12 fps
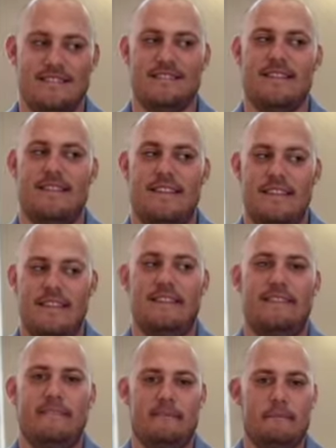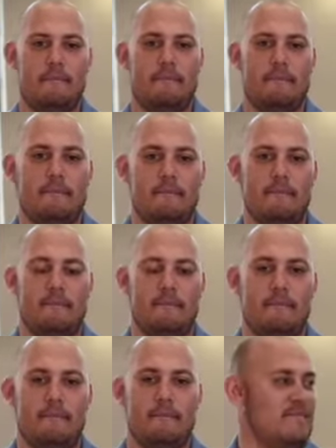
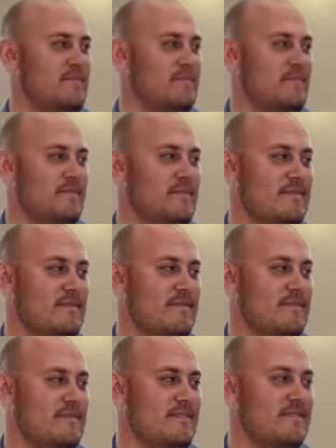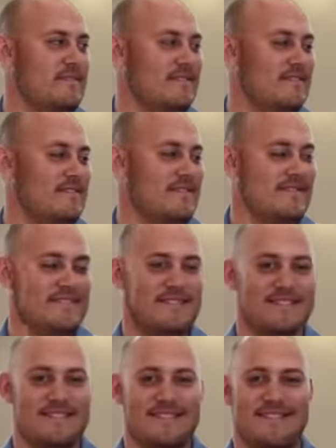
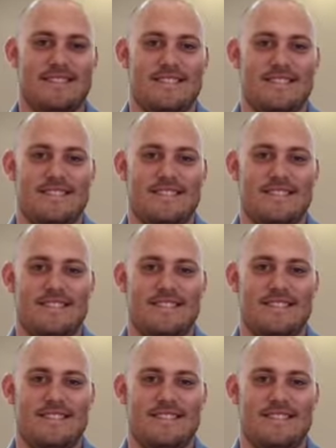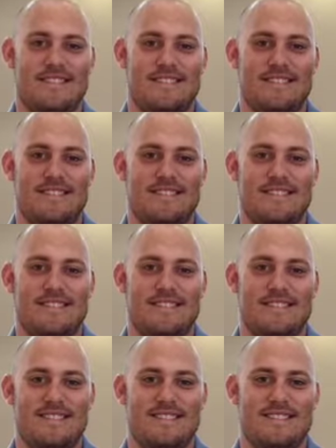
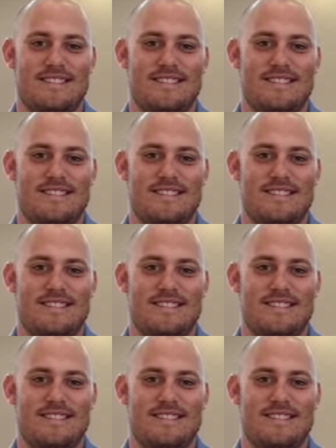The person shown says nothing.